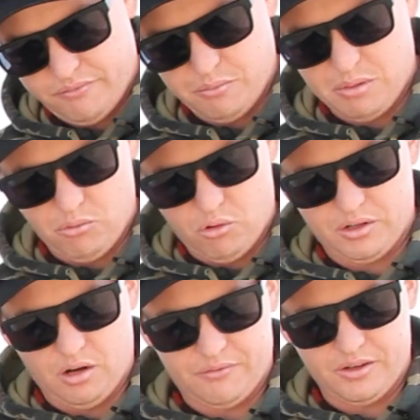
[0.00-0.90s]
for my morning
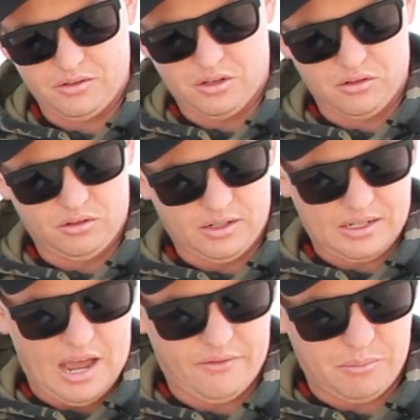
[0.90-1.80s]
coffee, because I do like
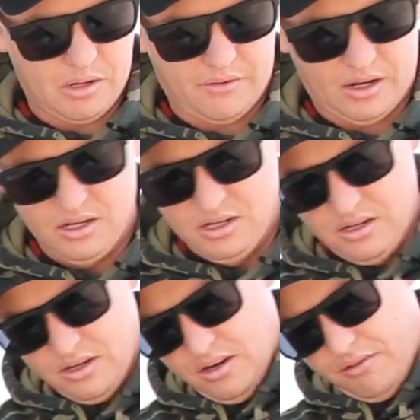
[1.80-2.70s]
to have a bit of a
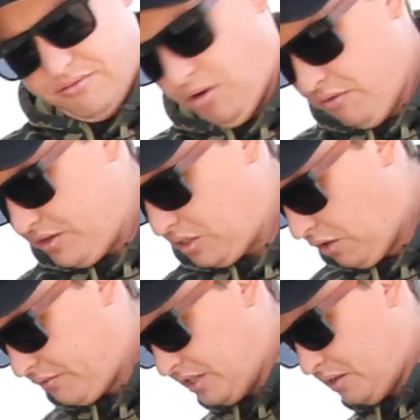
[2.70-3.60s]
frothy
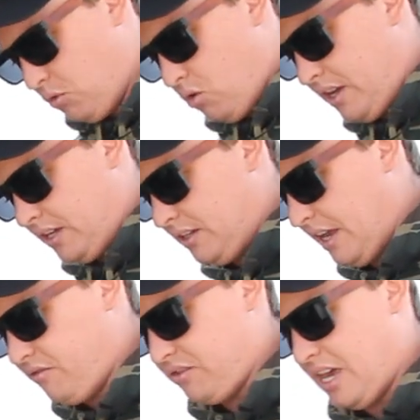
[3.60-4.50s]
coffee in the morning.
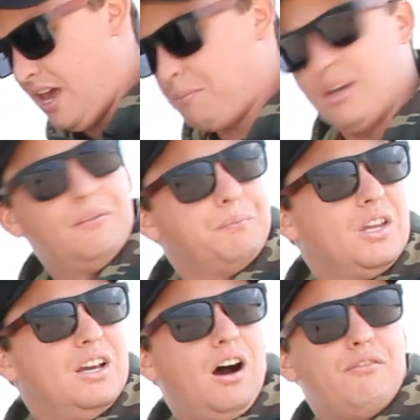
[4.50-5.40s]
And if you're camping,
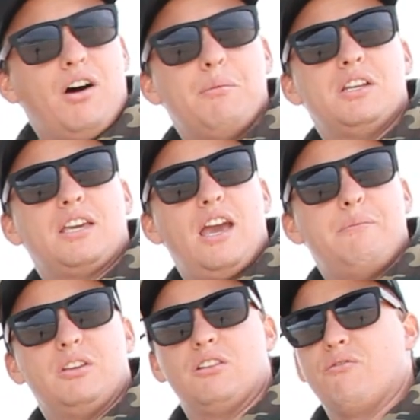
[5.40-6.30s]
I find when you're
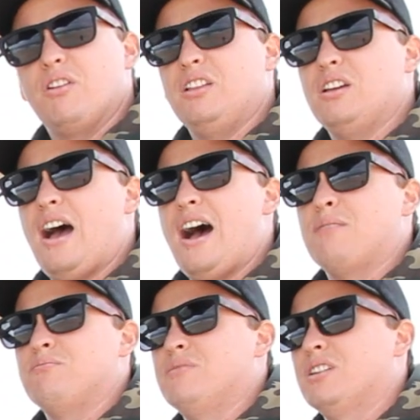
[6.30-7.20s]
camping, you really
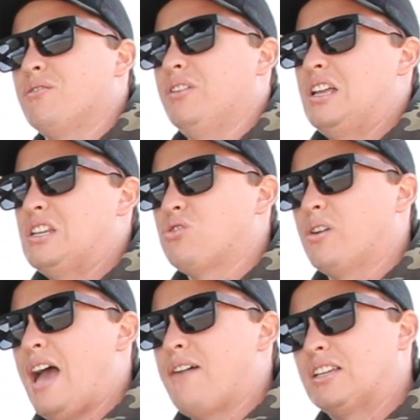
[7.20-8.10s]
really
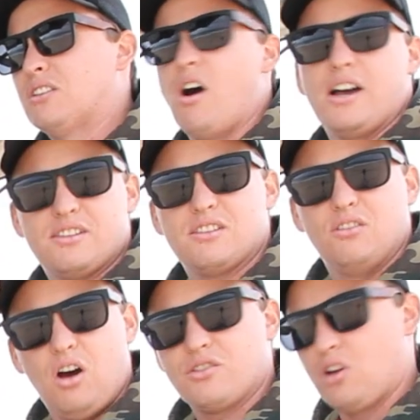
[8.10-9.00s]
enjoy having nice
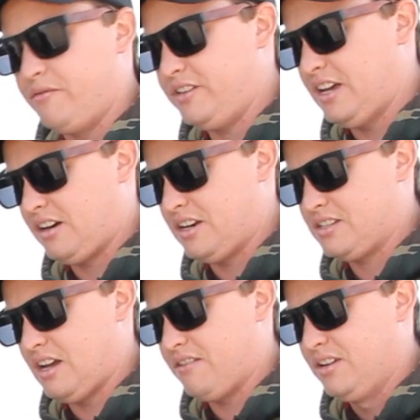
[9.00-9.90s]
coffee and that kind of
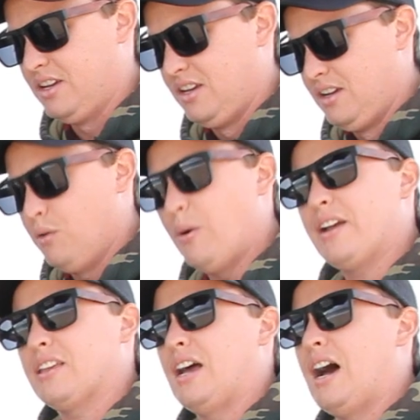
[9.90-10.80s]
stuff.
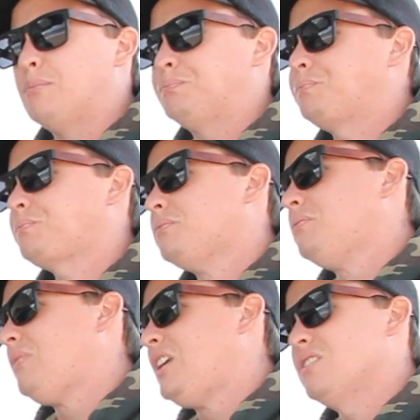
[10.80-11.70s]
Waking up
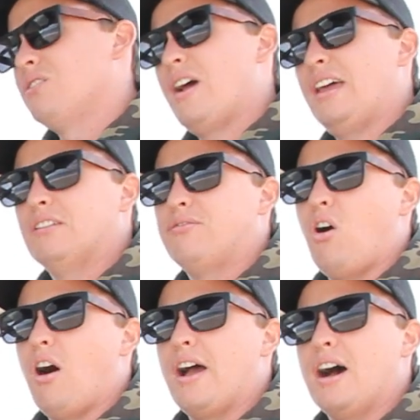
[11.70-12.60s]
around the
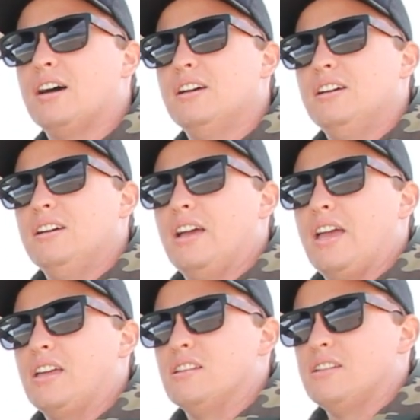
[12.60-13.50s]
fire
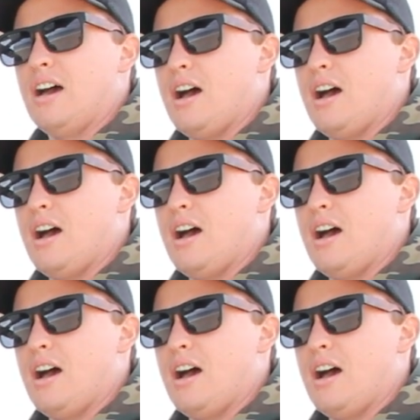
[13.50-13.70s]
and